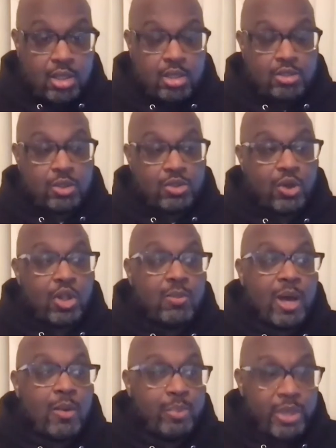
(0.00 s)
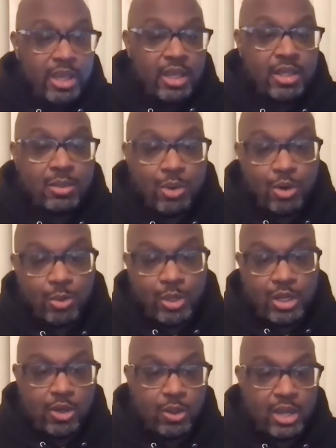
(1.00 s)
So it's all about being in the moment
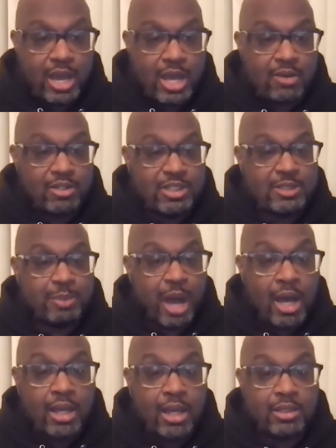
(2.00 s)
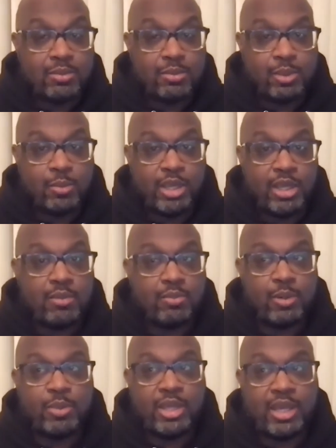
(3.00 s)
and knowing how to respond, but being
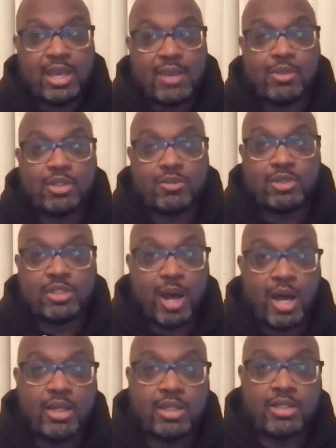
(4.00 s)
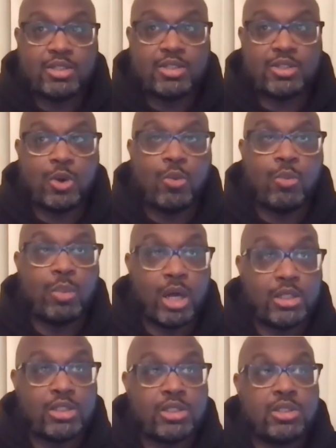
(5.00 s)
but being able to respond is so
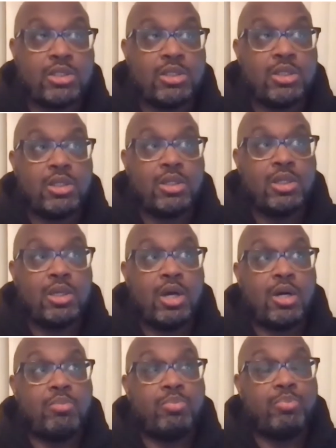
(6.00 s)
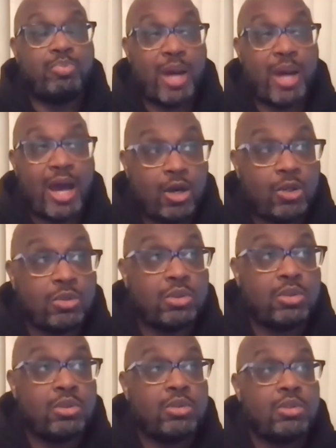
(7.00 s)
much about
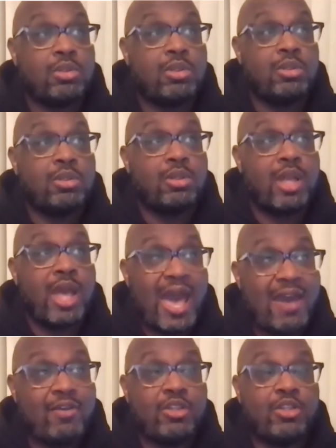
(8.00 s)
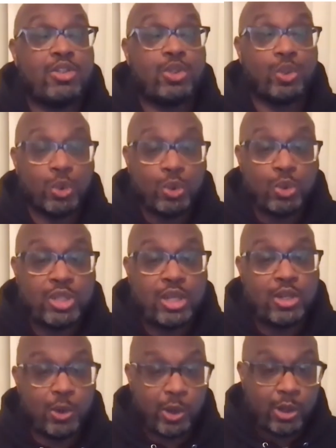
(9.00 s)
having the tools
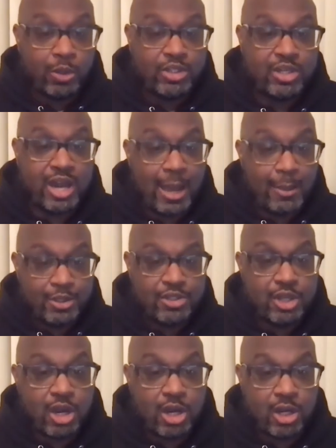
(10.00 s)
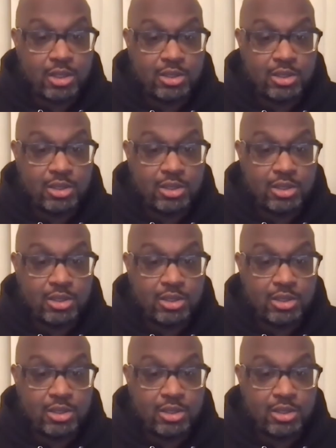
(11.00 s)
and knowing what your options are.